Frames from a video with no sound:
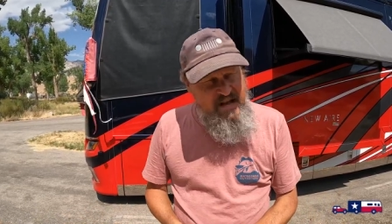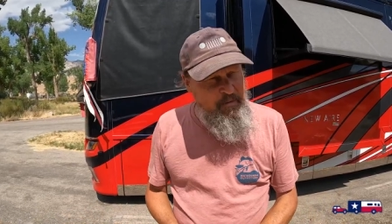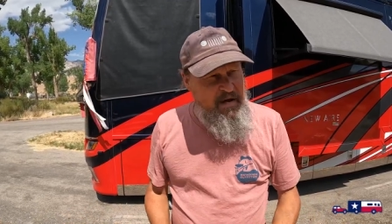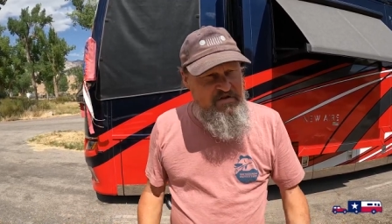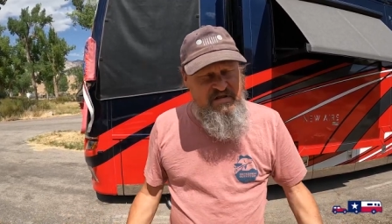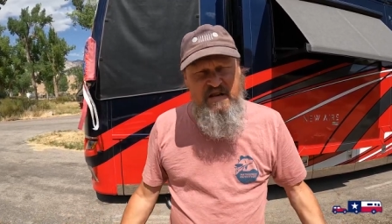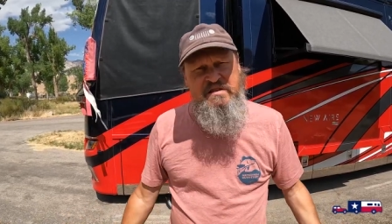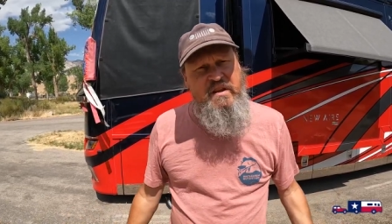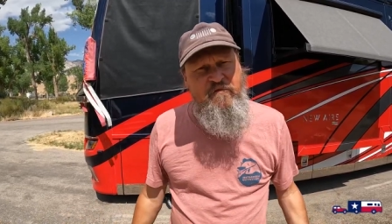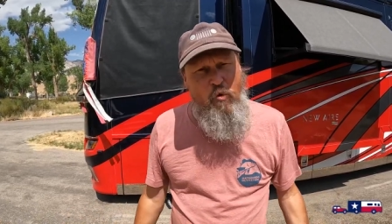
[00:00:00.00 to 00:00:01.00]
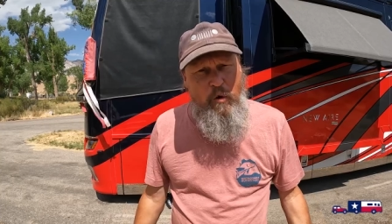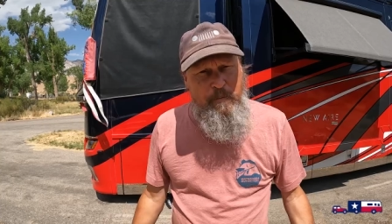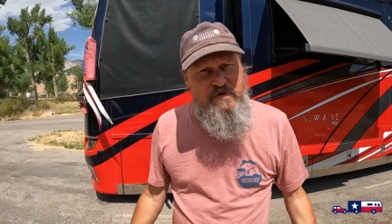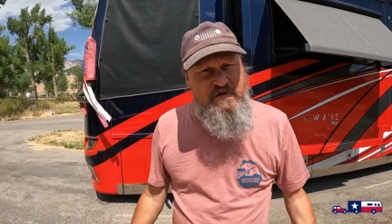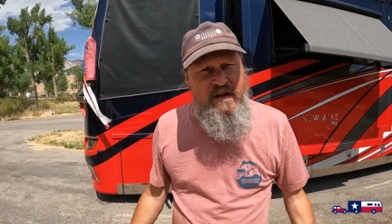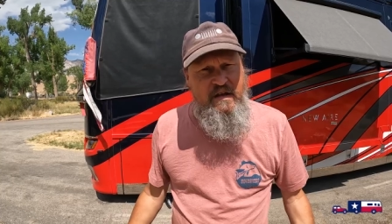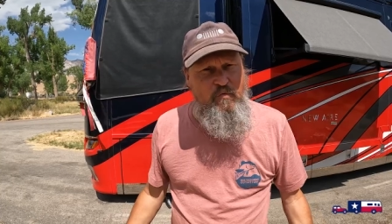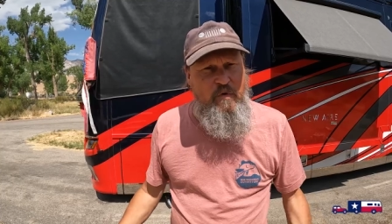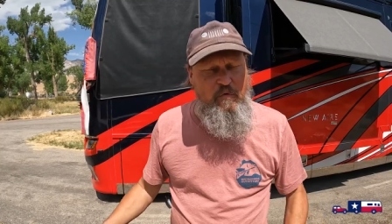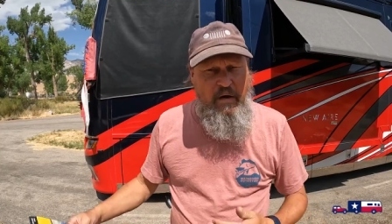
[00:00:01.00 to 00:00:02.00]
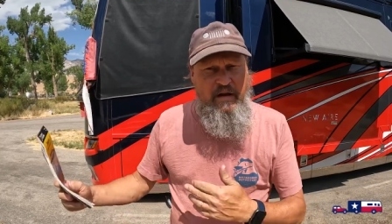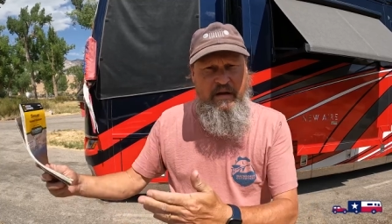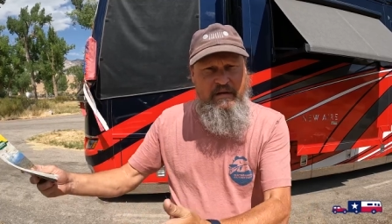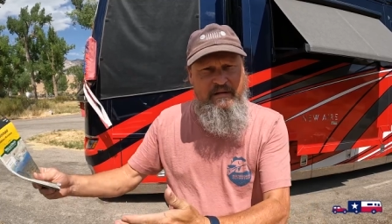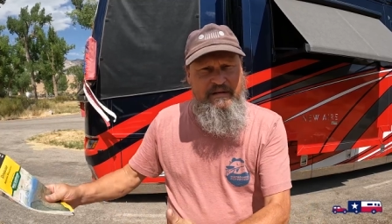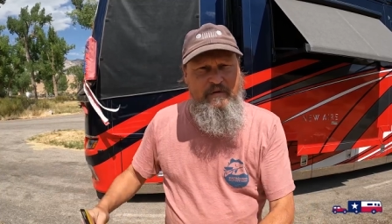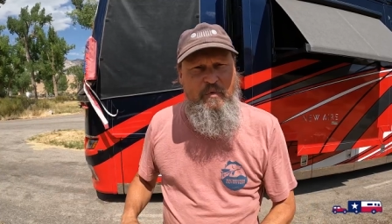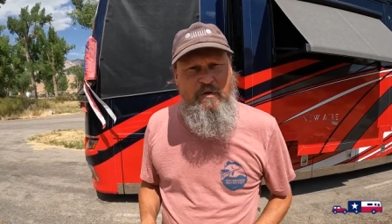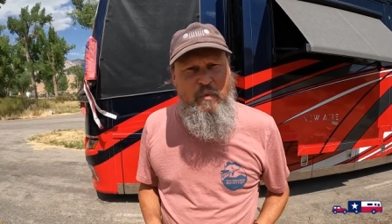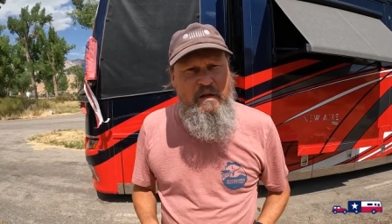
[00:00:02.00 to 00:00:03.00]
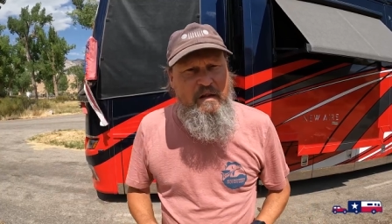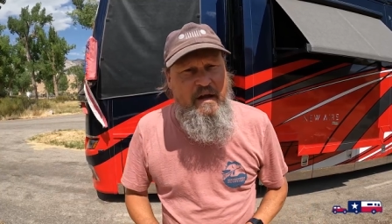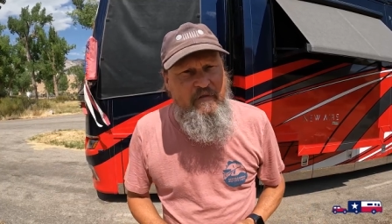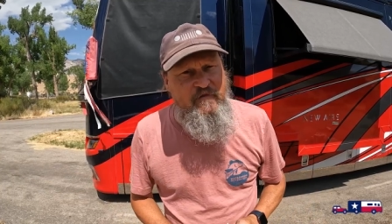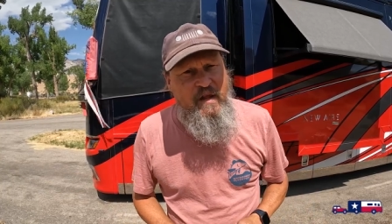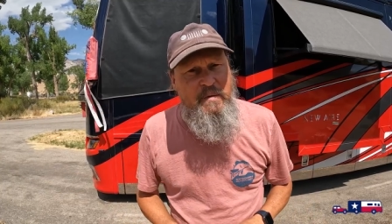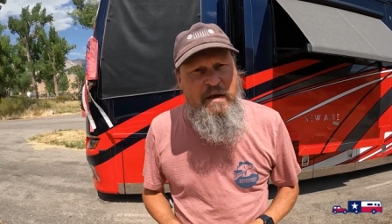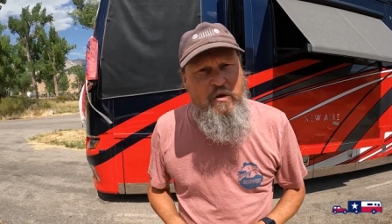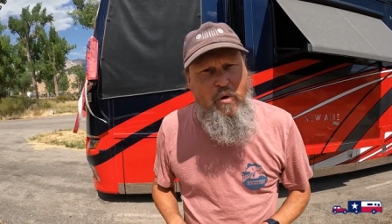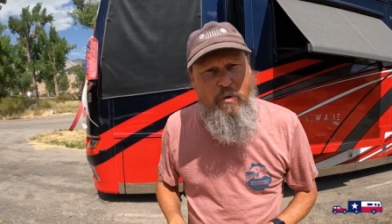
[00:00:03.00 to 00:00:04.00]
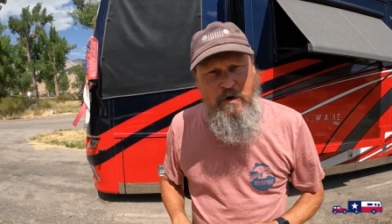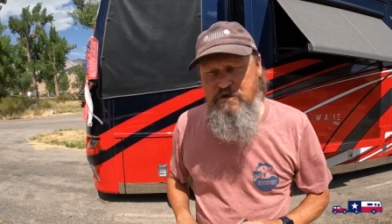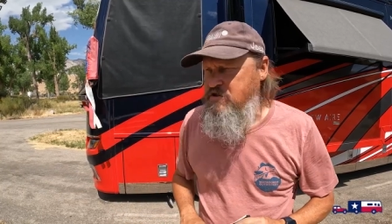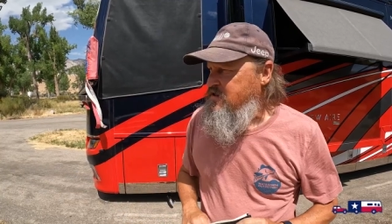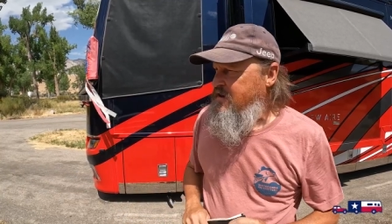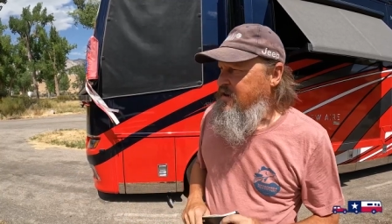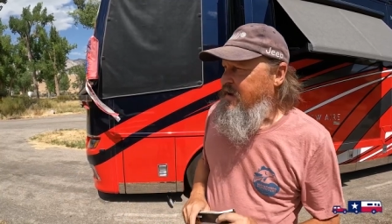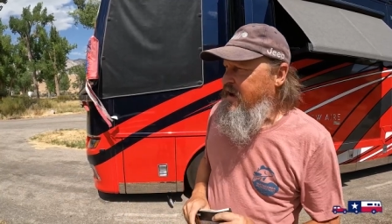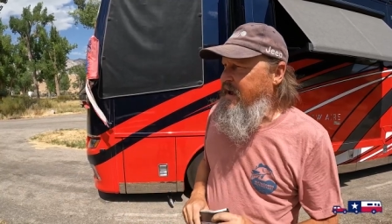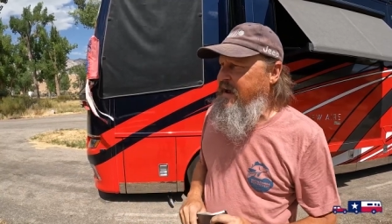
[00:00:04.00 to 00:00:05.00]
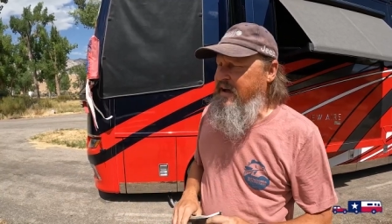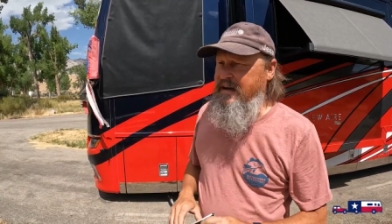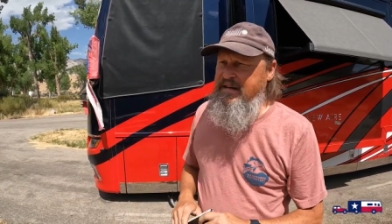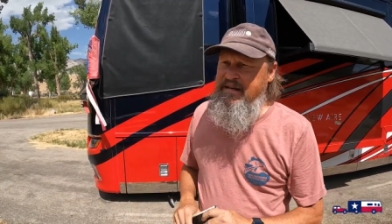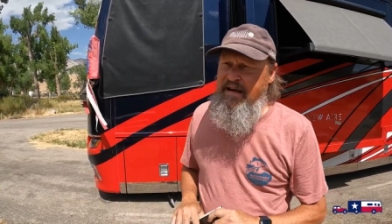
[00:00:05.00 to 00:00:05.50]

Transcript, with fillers: at about 64% when we, when we left Flaming Gorge. And